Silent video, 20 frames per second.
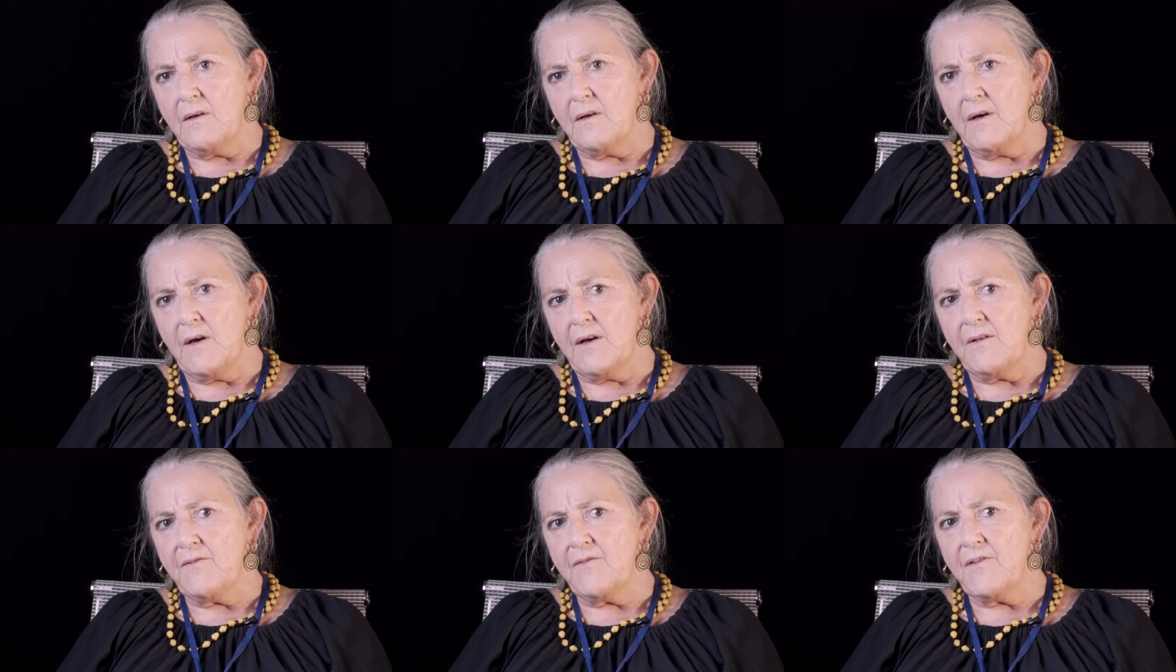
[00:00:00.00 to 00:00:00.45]

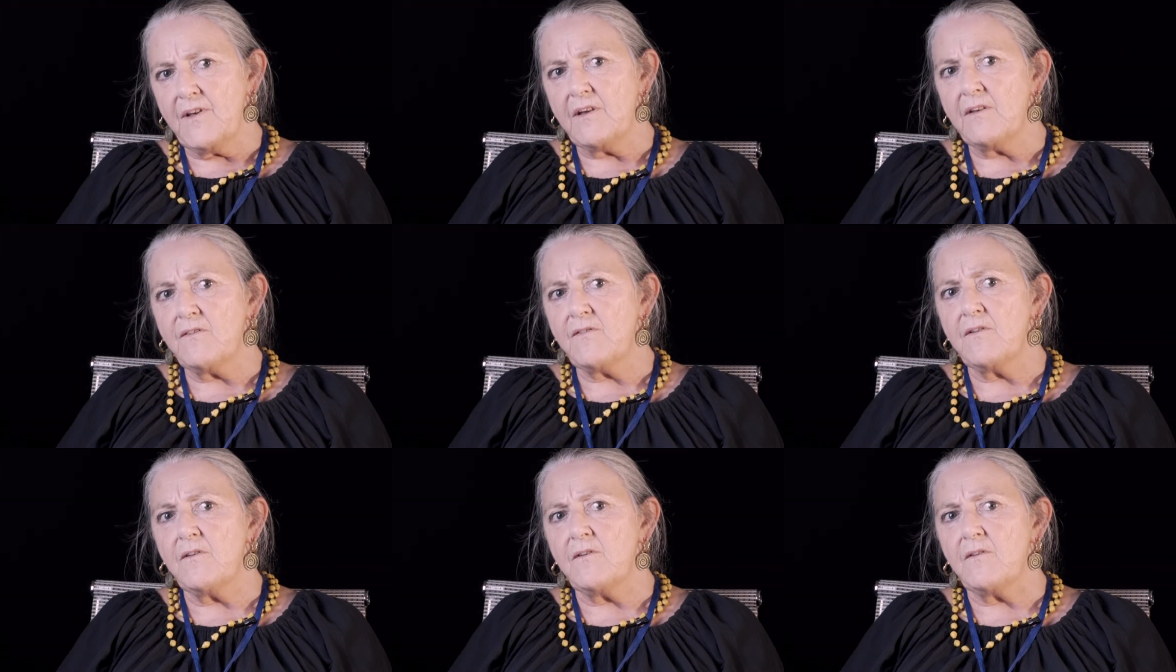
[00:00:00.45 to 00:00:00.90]
I
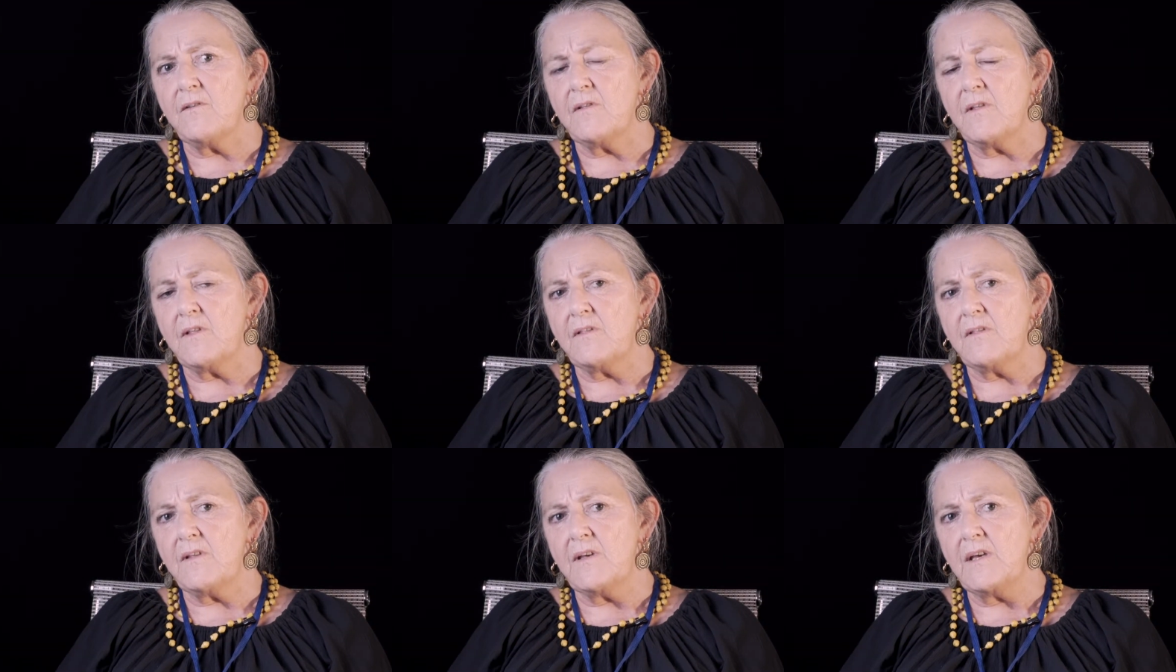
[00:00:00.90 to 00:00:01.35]
think
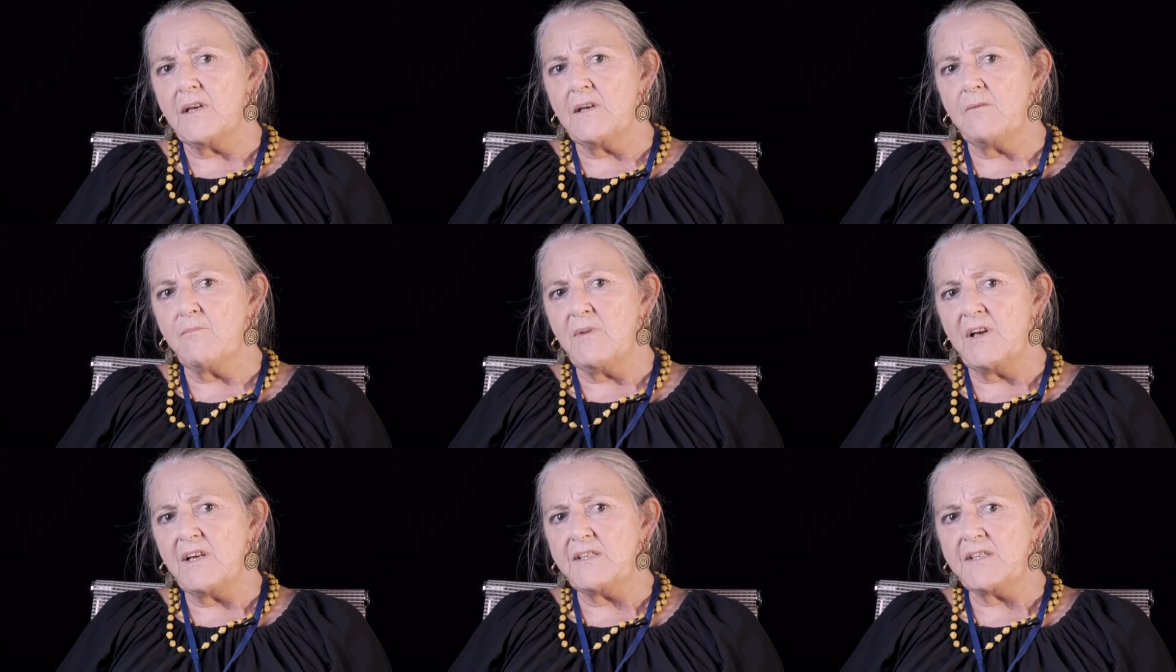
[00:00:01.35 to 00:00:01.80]
the
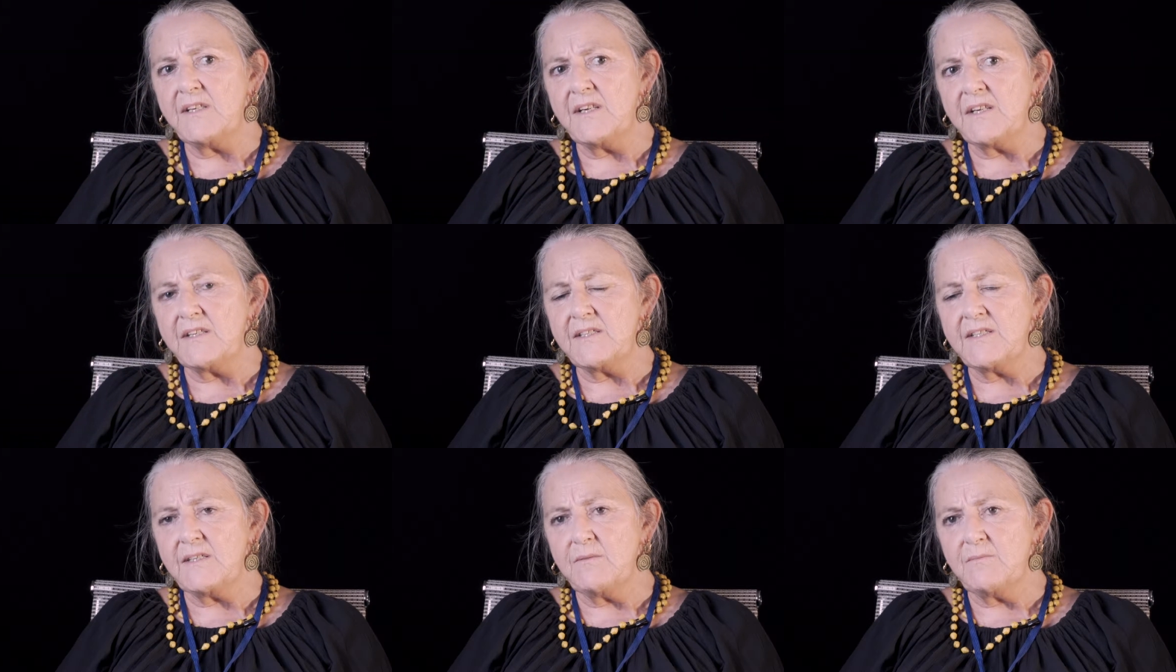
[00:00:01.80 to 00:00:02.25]

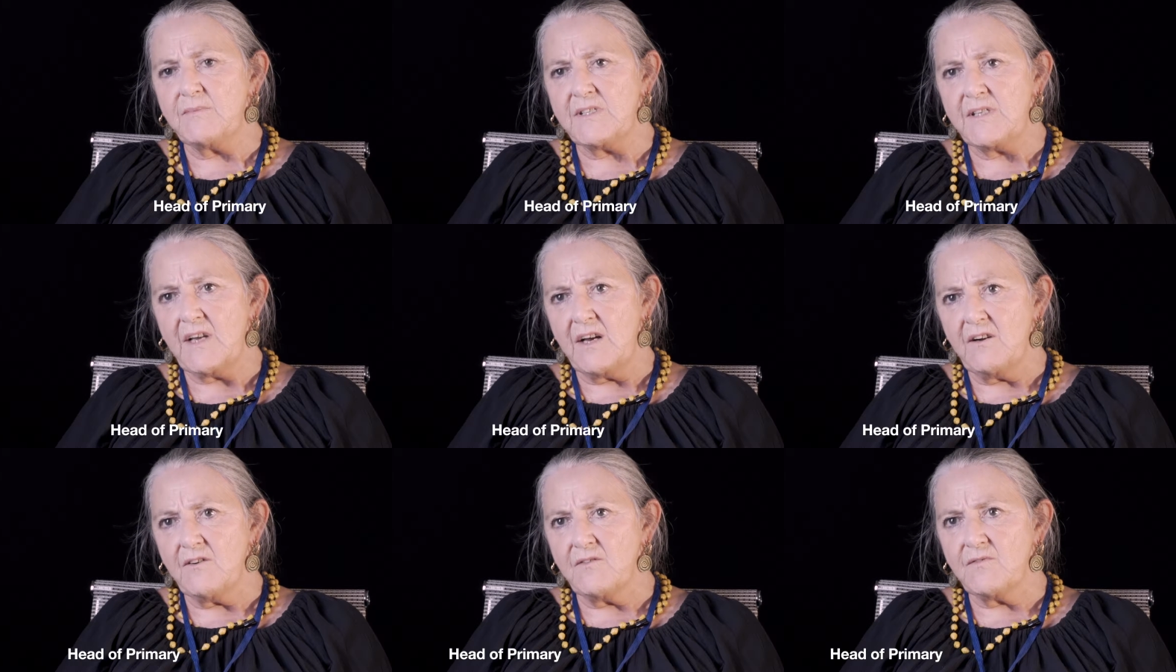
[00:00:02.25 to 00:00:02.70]
meetings
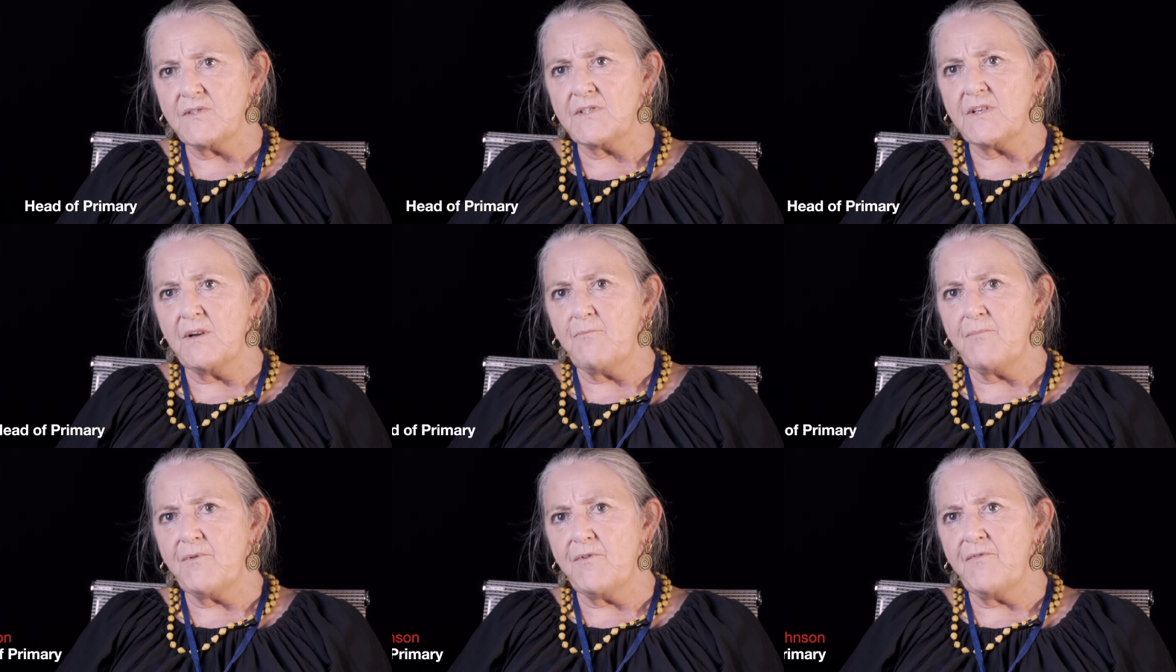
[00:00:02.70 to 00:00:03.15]

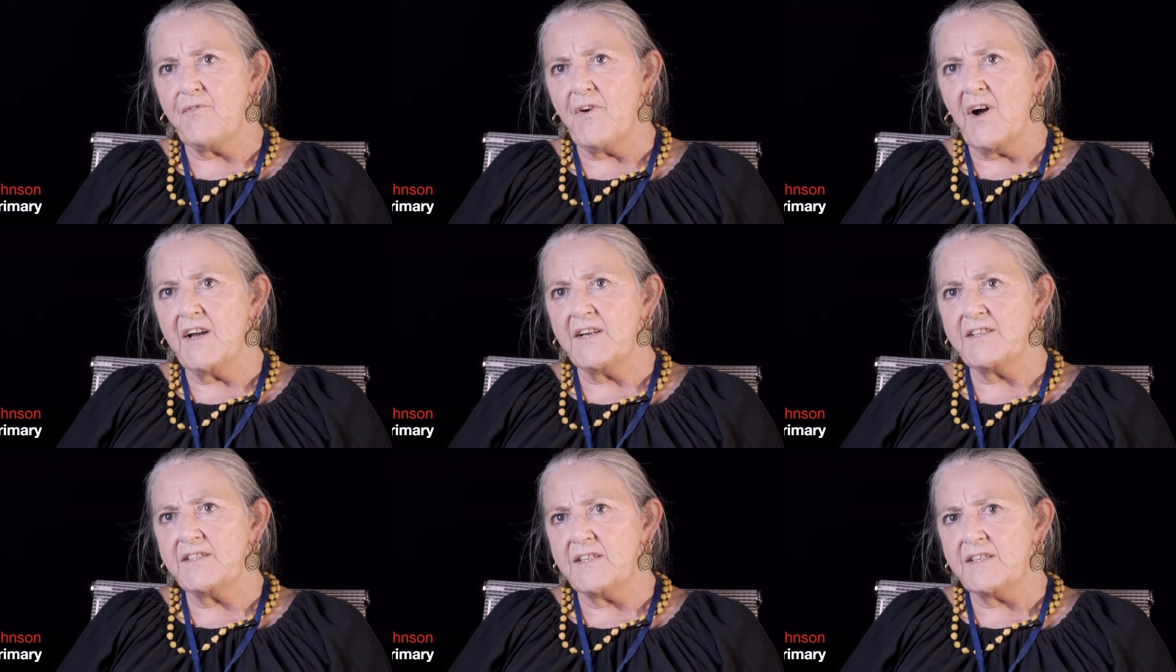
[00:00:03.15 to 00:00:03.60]
themselves
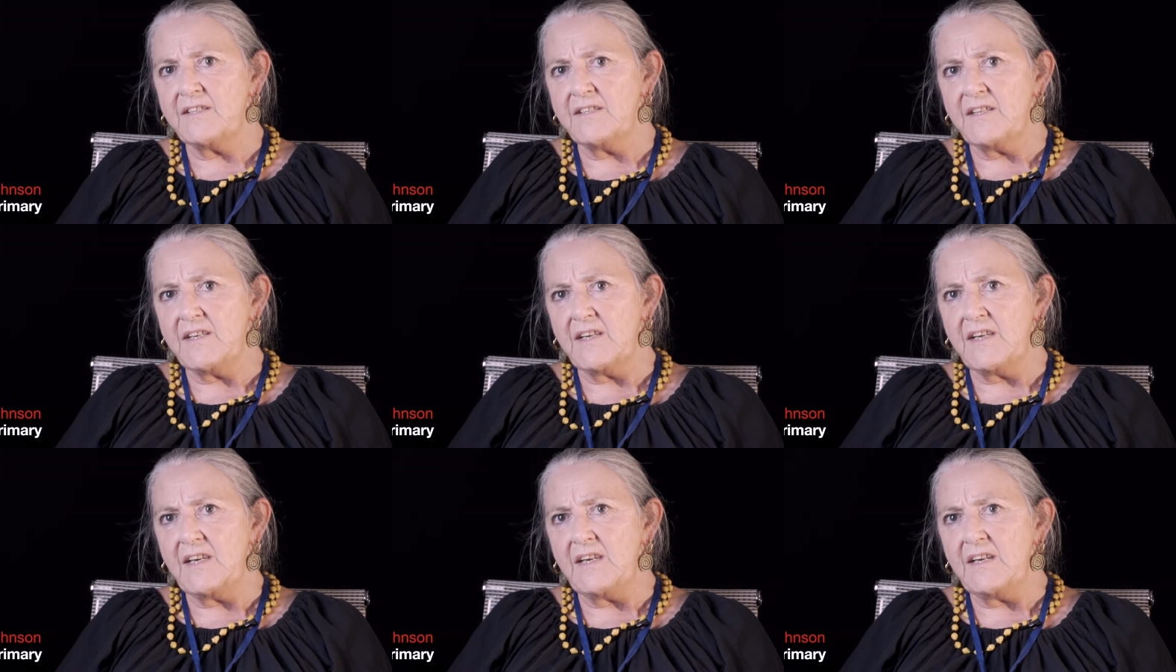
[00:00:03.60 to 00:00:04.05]
provided
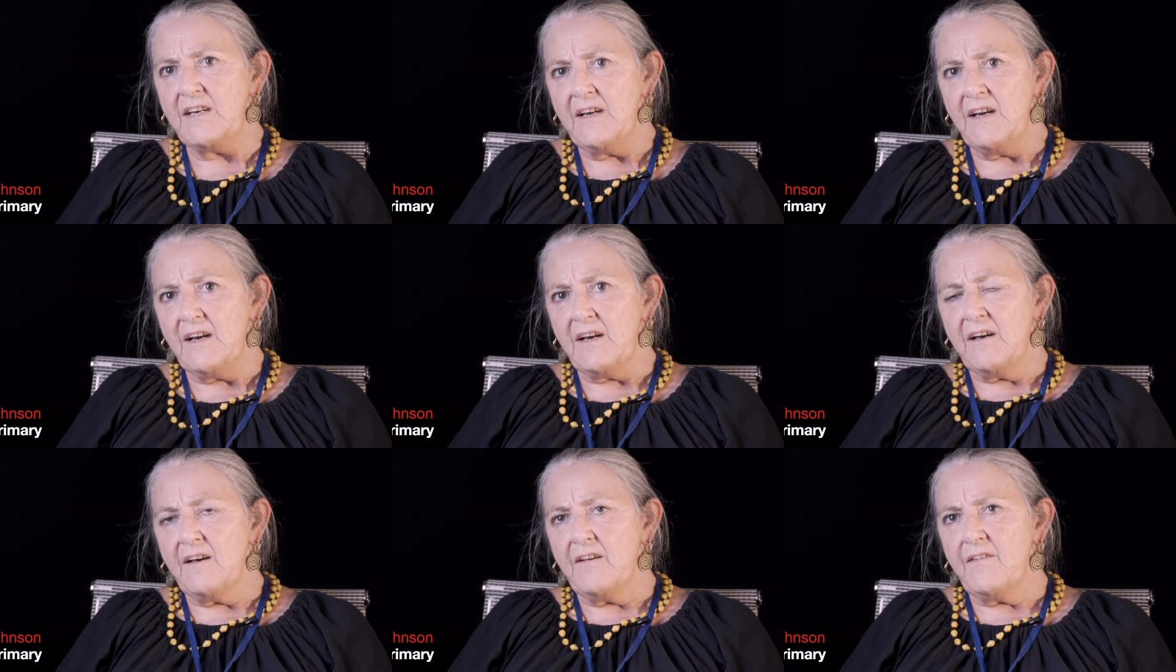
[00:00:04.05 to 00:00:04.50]
the